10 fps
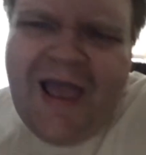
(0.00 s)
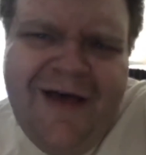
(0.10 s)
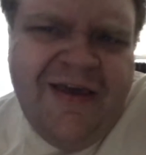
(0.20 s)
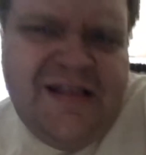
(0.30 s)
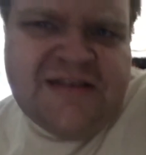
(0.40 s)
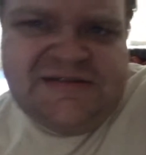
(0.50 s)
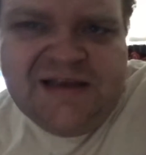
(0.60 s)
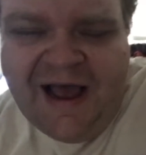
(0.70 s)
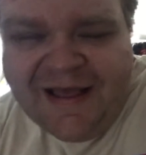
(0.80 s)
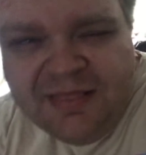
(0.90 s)
I like to
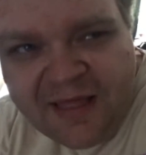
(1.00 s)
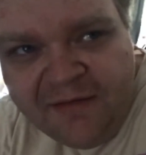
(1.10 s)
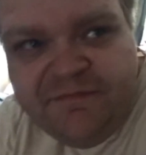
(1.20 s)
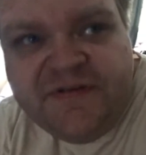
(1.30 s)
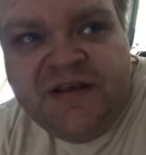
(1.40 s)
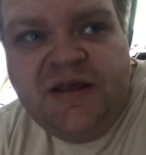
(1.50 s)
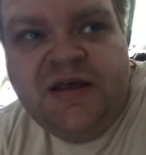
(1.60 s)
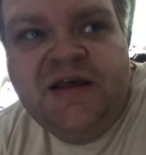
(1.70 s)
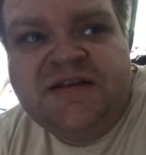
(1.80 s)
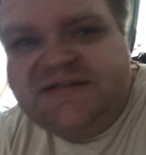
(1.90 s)
see, I loved
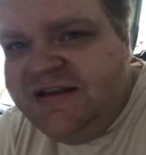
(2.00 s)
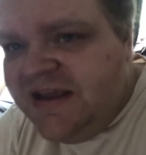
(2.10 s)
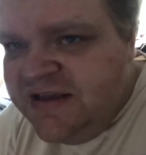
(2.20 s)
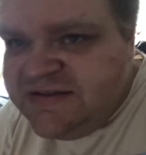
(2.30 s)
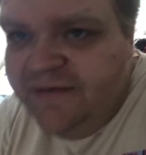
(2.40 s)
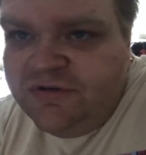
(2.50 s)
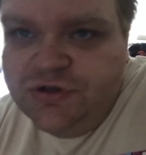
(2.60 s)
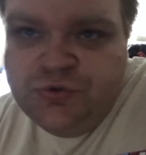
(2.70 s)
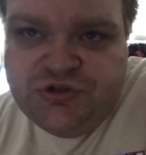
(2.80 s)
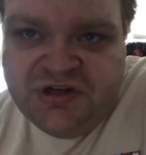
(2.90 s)
seeing his
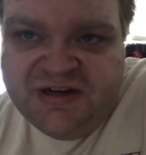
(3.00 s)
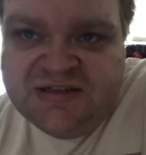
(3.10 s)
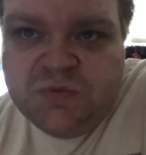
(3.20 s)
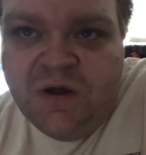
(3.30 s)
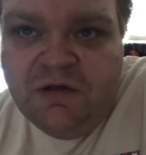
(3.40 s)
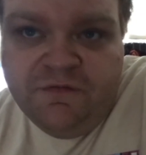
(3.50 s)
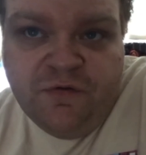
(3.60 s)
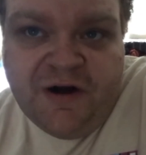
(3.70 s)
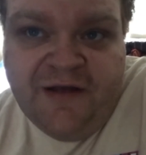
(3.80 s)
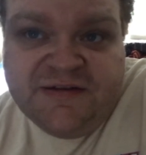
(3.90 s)
evolution as well
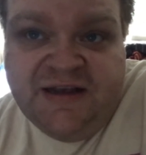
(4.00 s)
for as,